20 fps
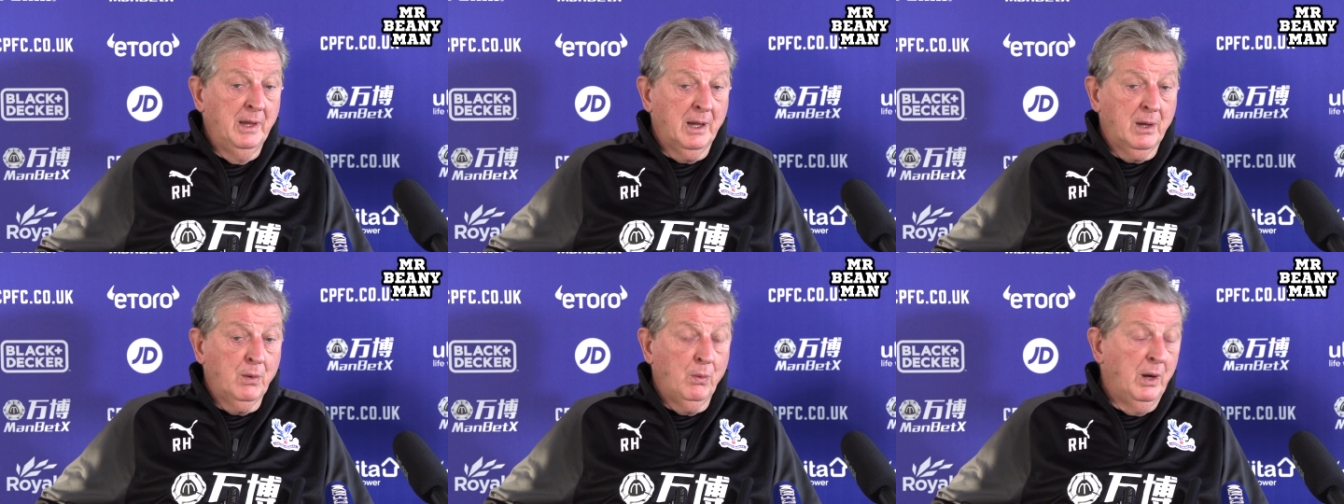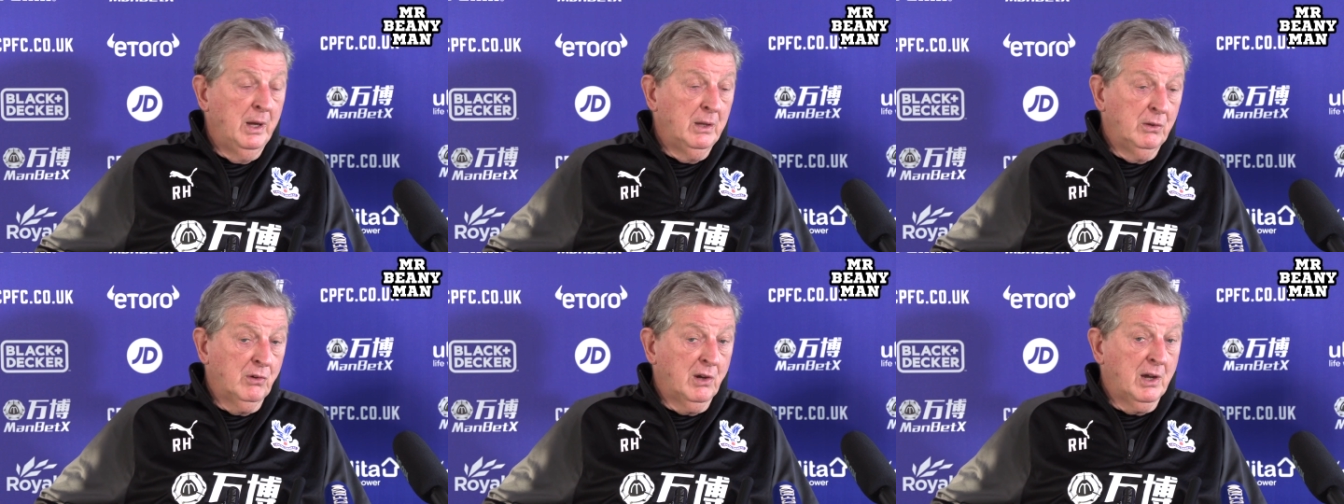they're
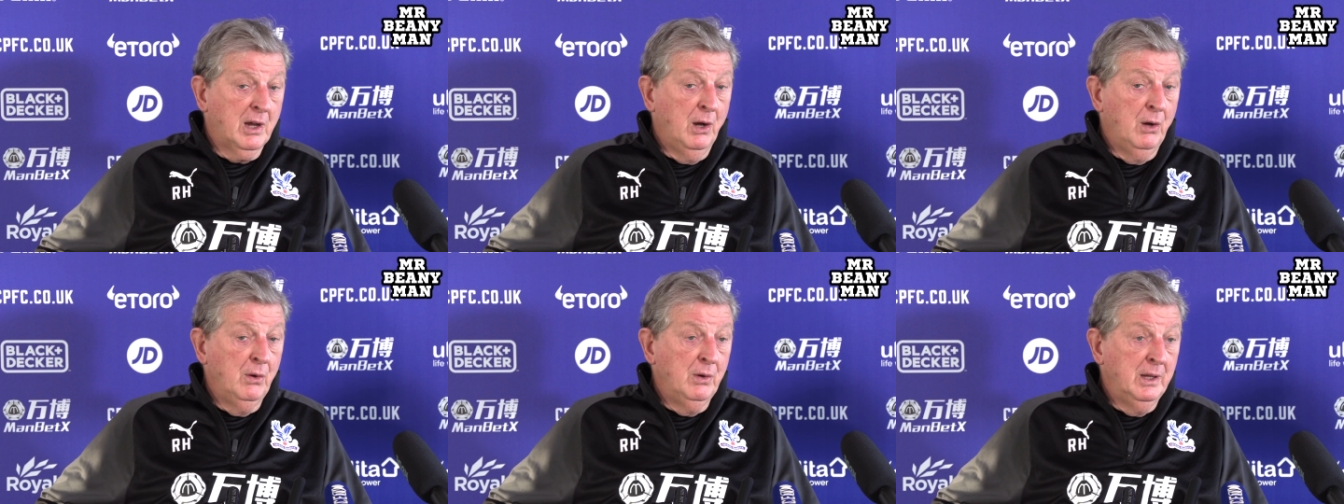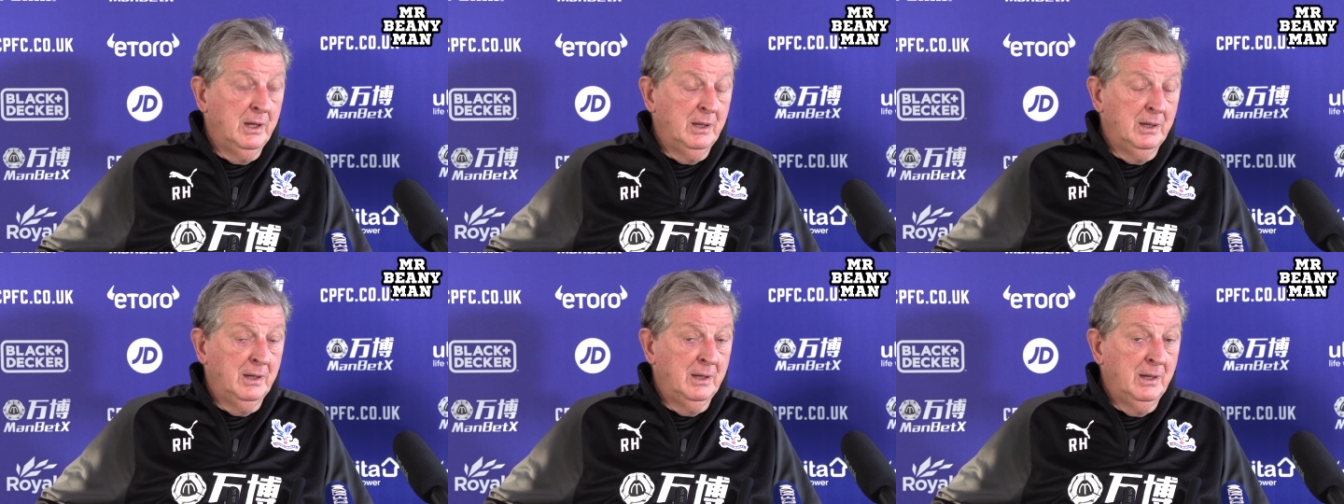quite
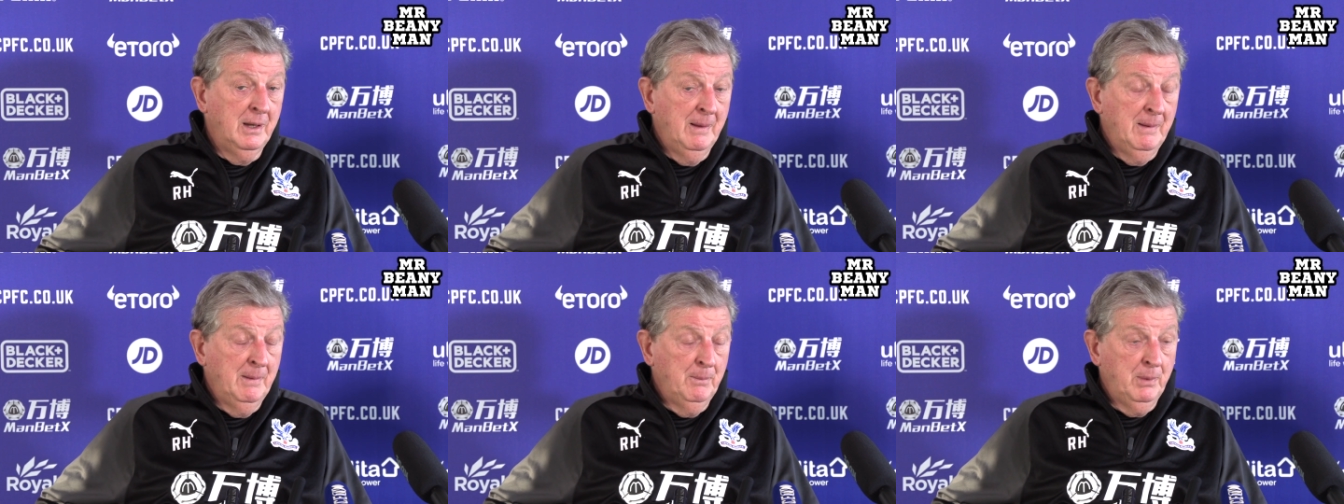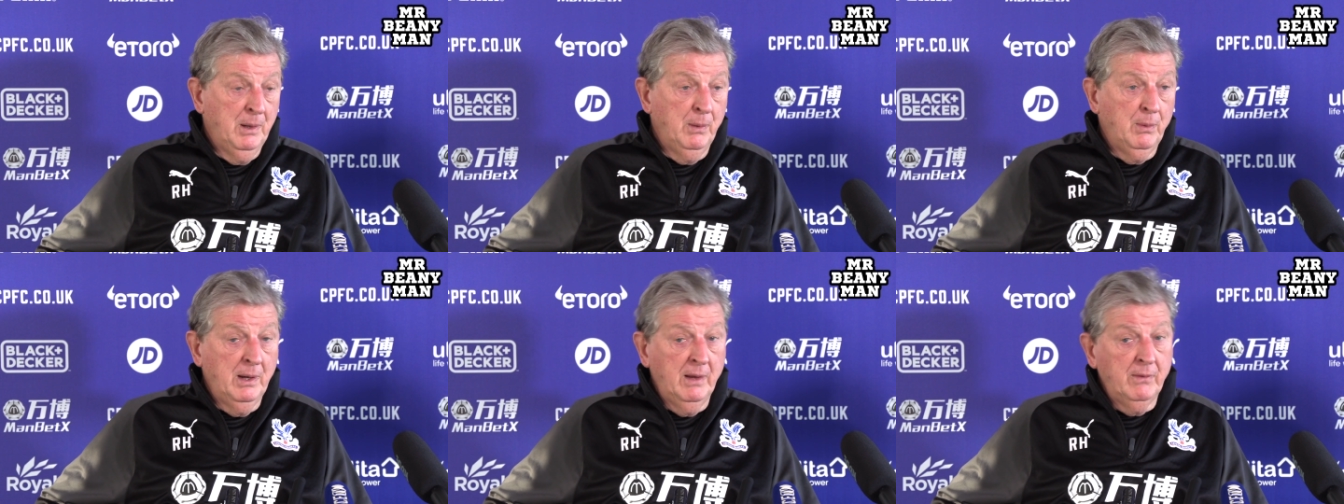draconian, and
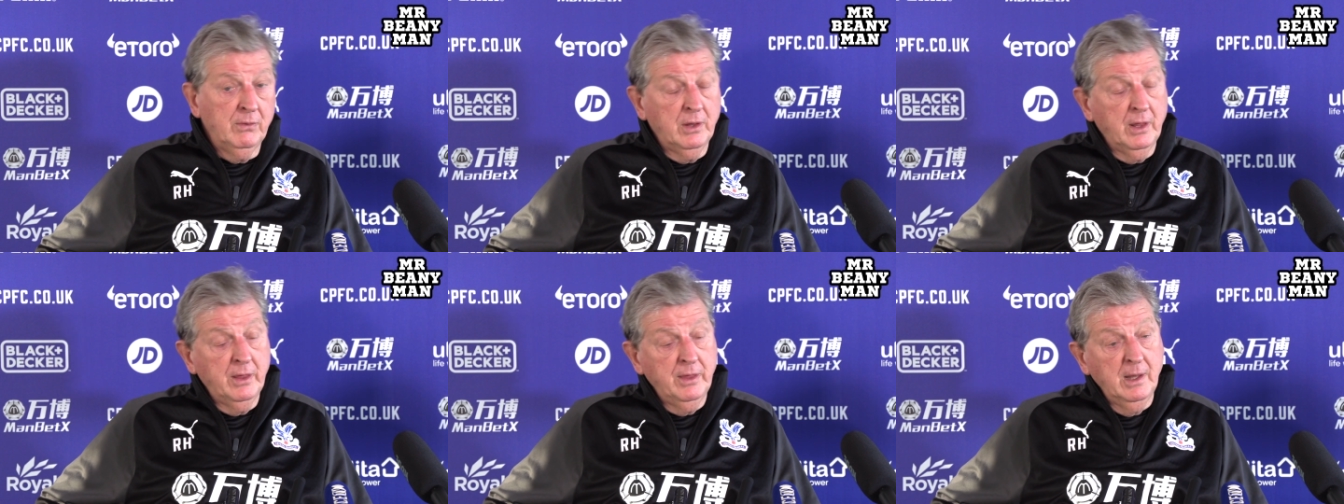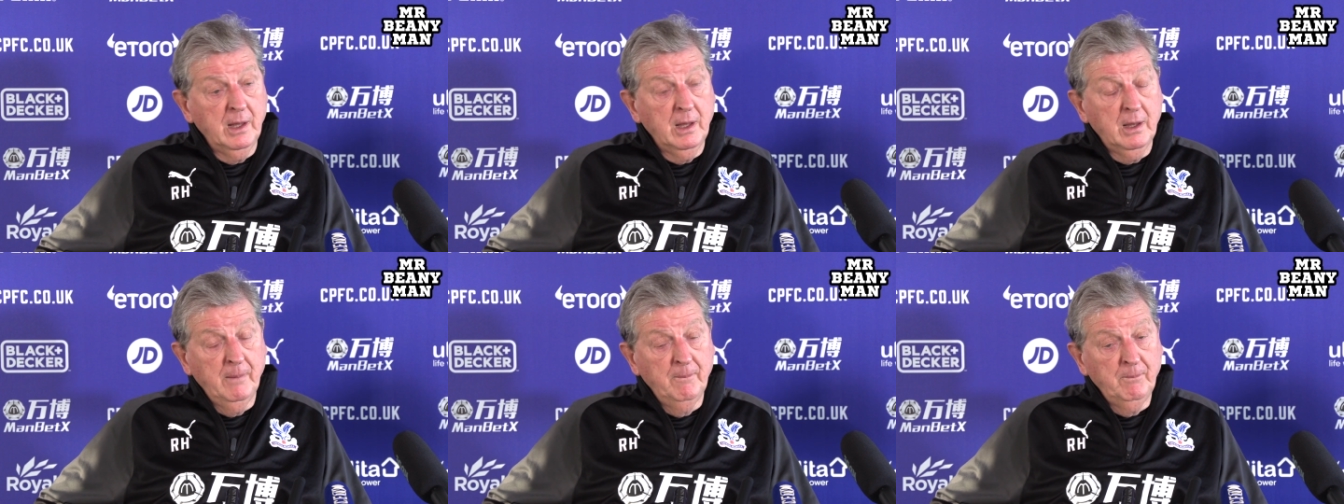people have to
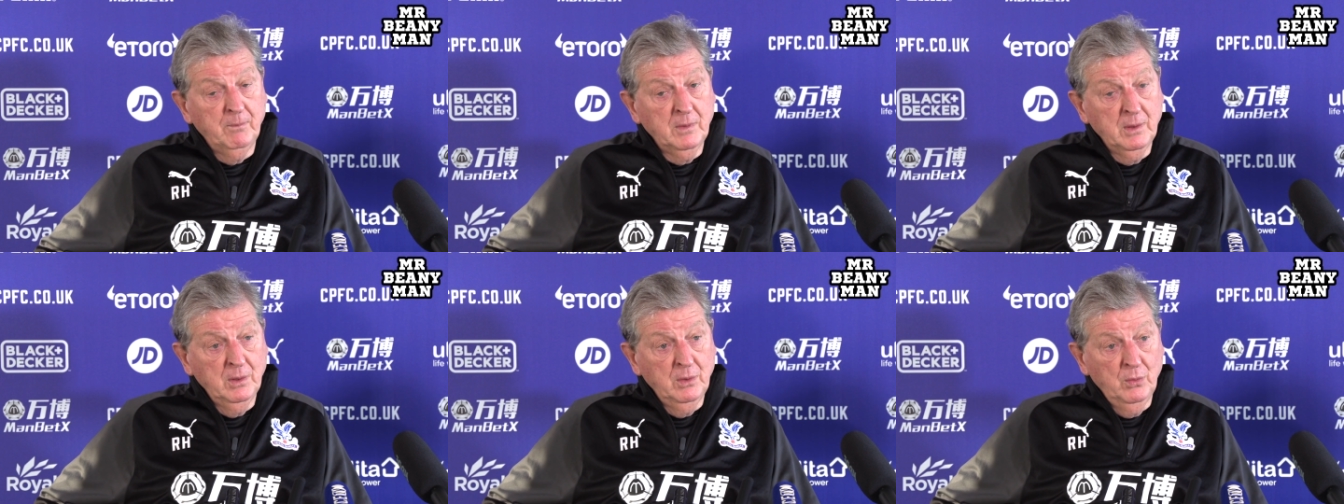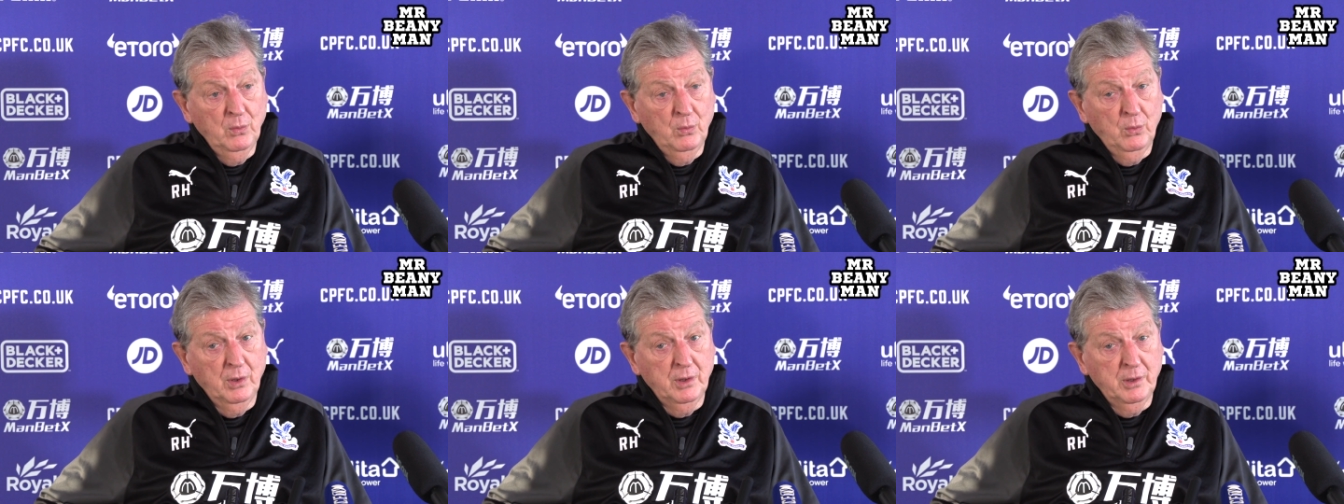think
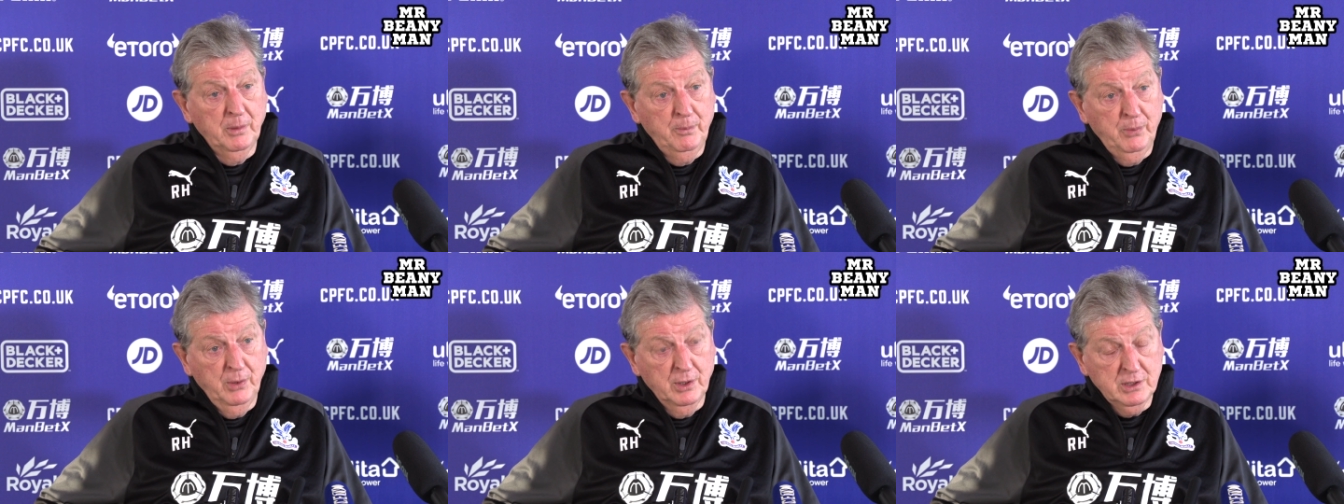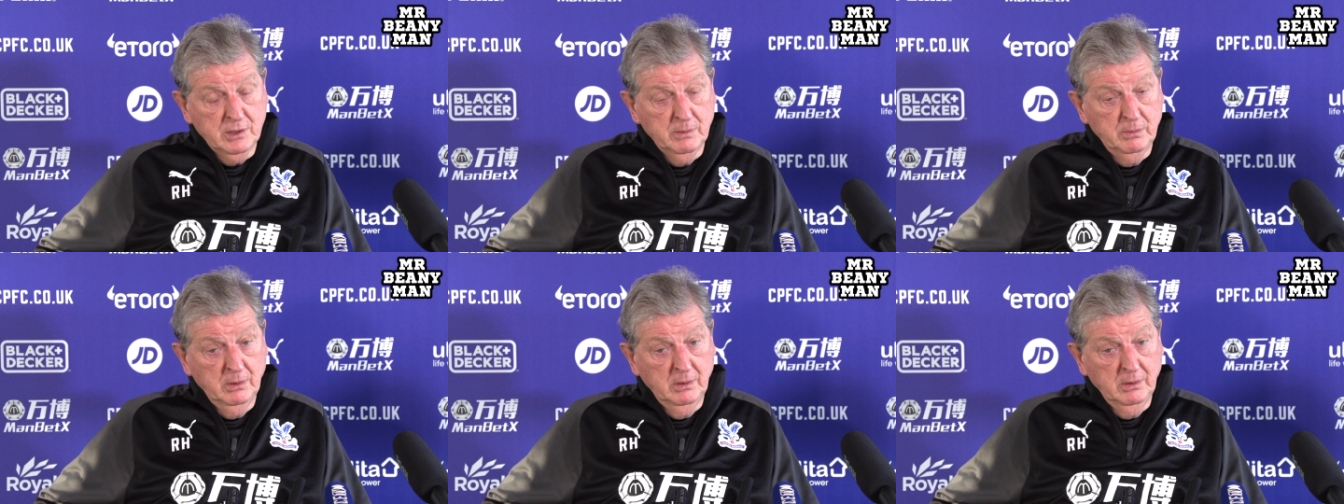what the
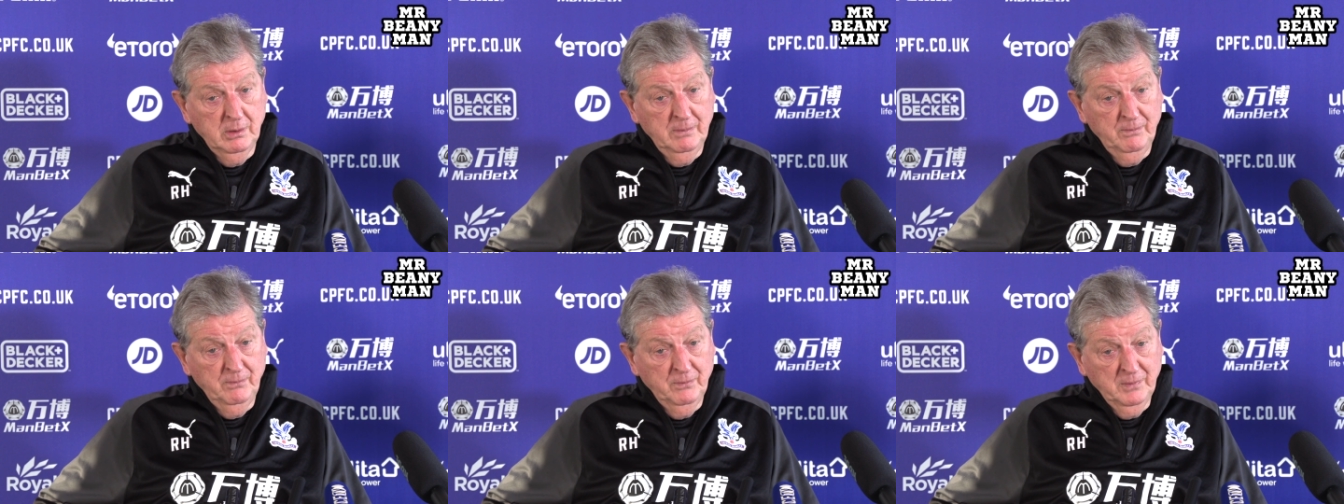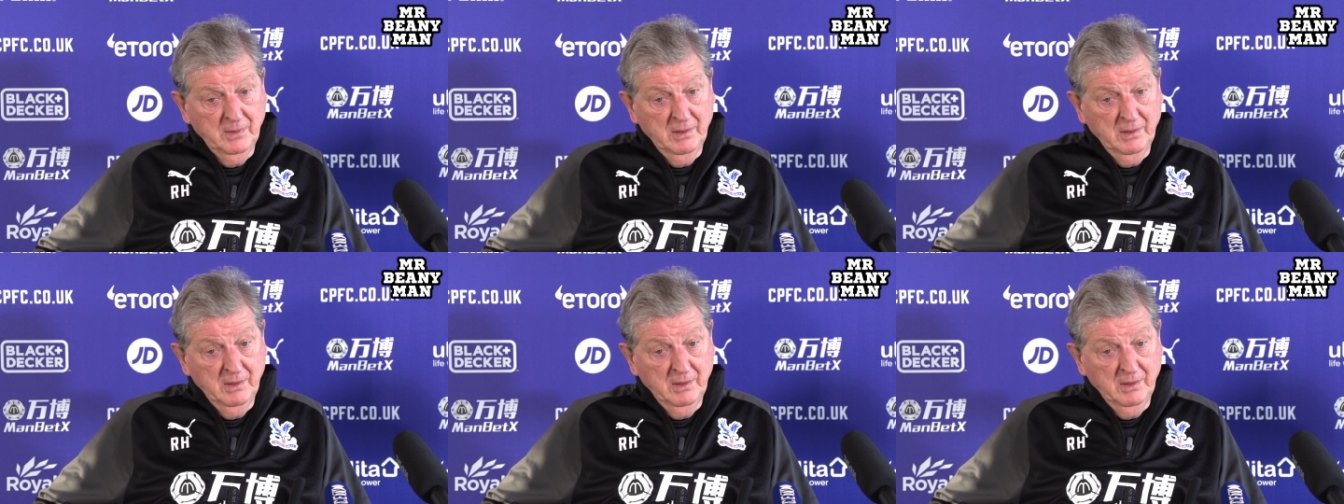possible